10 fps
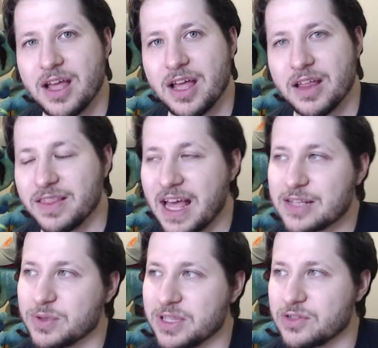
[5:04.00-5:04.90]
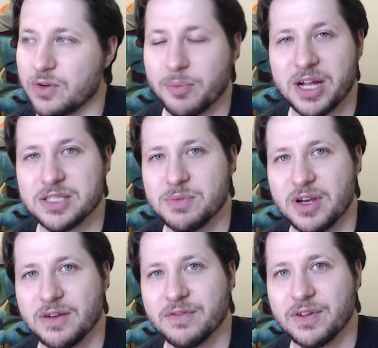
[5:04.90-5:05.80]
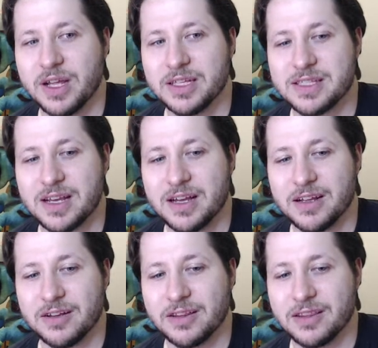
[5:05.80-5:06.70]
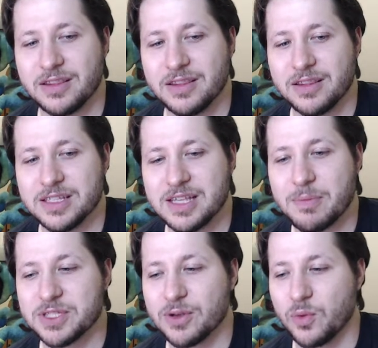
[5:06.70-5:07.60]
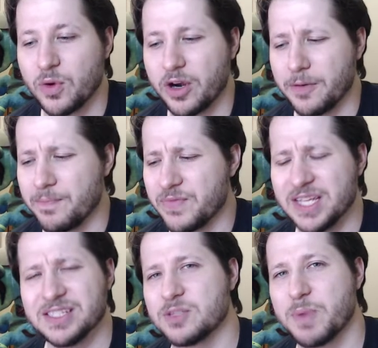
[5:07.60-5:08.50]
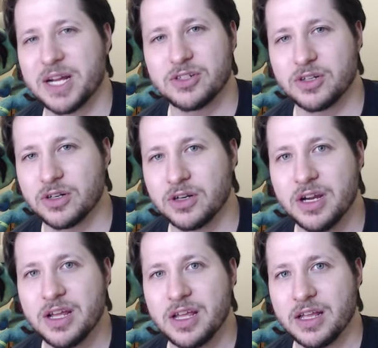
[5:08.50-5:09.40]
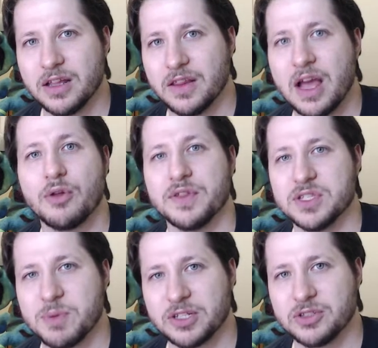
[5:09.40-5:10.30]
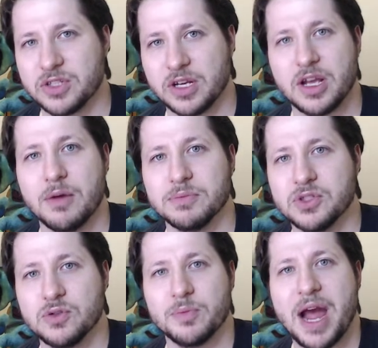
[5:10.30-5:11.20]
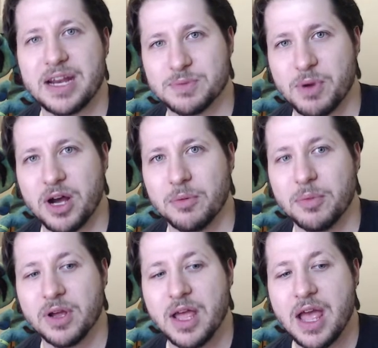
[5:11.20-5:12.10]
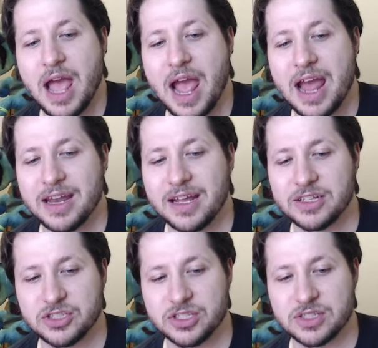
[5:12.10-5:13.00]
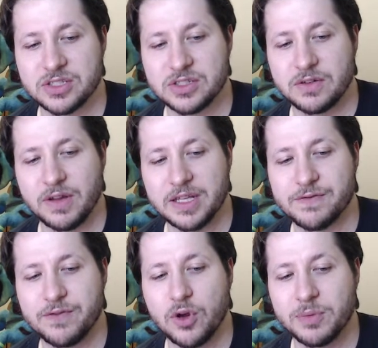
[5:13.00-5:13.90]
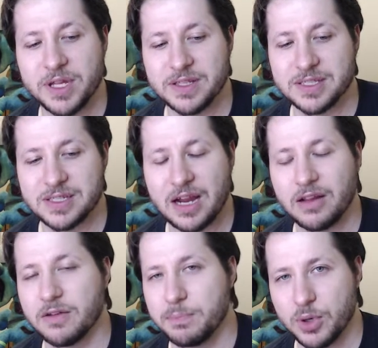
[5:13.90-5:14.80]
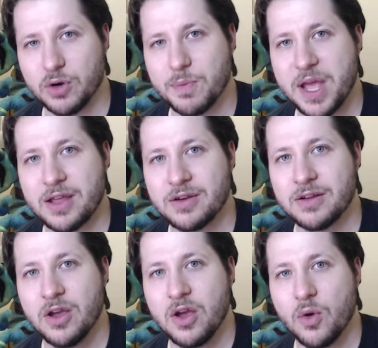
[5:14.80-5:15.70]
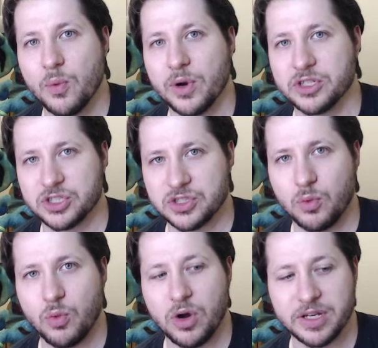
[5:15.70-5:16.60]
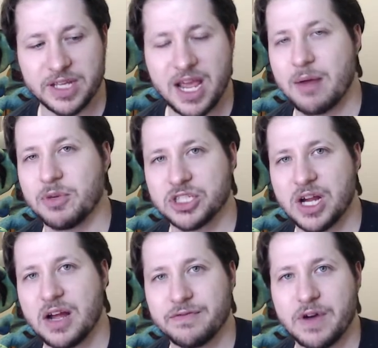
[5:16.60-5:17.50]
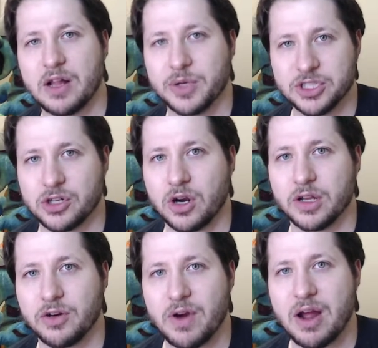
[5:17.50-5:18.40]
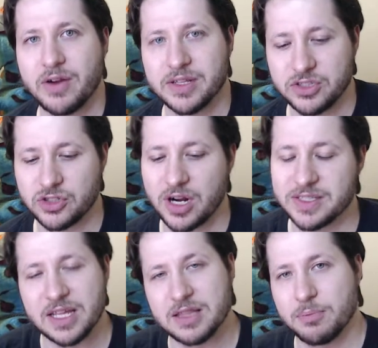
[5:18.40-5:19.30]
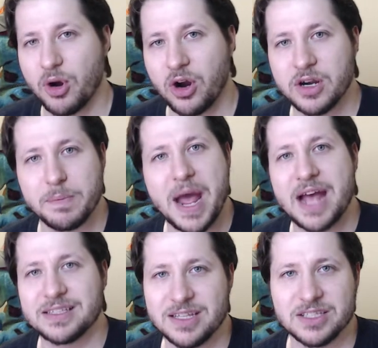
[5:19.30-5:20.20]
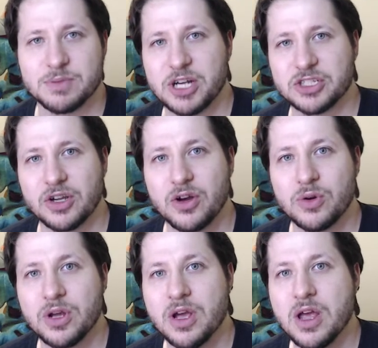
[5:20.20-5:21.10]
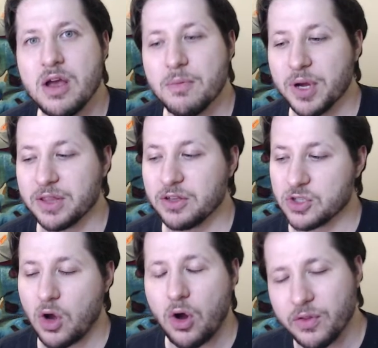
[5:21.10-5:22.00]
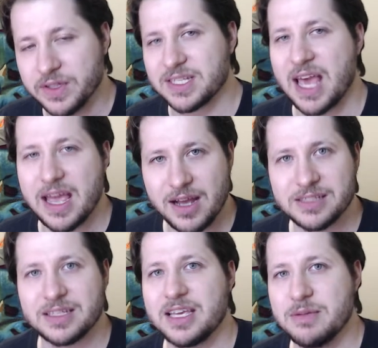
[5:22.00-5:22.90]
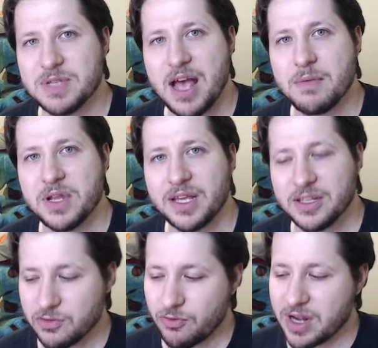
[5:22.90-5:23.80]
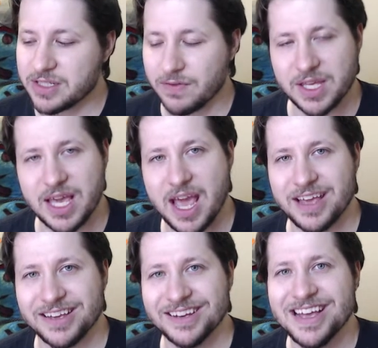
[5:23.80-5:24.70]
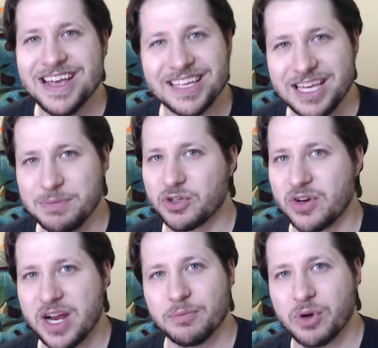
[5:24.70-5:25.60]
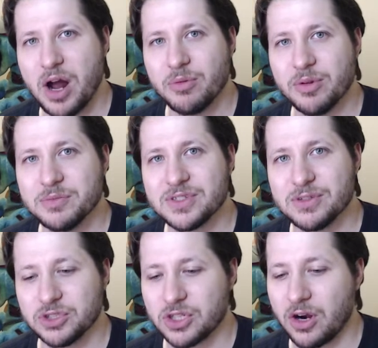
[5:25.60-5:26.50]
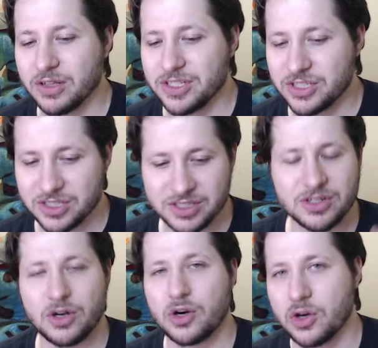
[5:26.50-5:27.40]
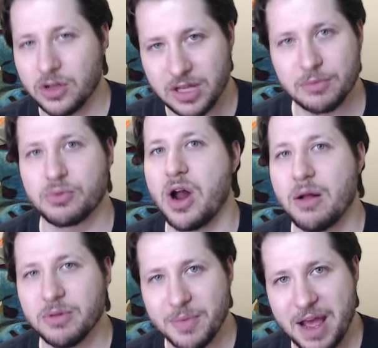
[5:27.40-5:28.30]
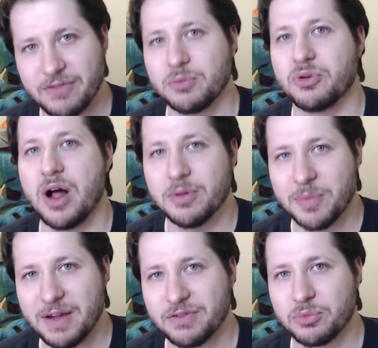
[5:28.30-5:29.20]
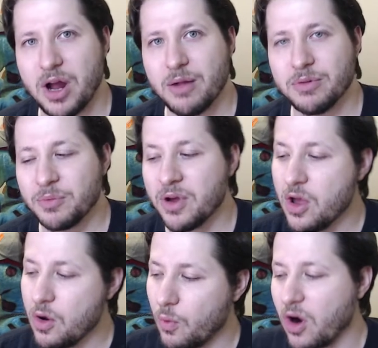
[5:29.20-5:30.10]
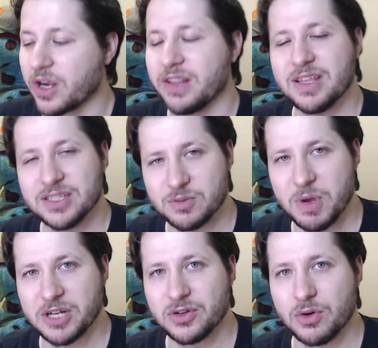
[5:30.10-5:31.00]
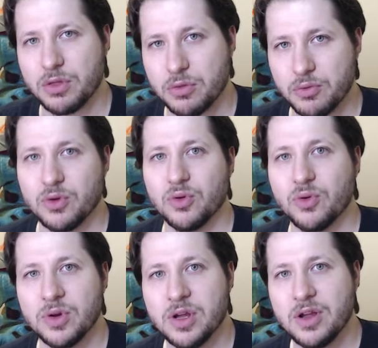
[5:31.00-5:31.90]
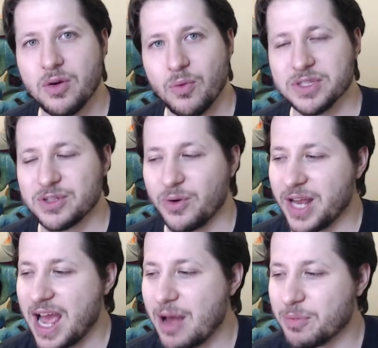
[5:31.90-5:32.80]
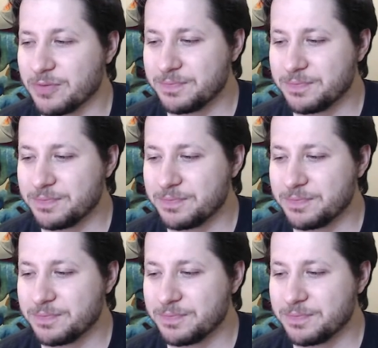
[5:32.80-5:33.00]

that's what this reminds me of. It's this episode where the health inspector, is going to come to Patty's pub, and it's filmed in the style of Birdman, where it's just the one camera shot following Charlie around as he tries to get the bar to pass the inspection code. But there's all this chaos that keeps happening as the rest of the gang keeps creating problems. So Charlie's just hurdling problem after problem after problem, walking the inspector through what's going to happen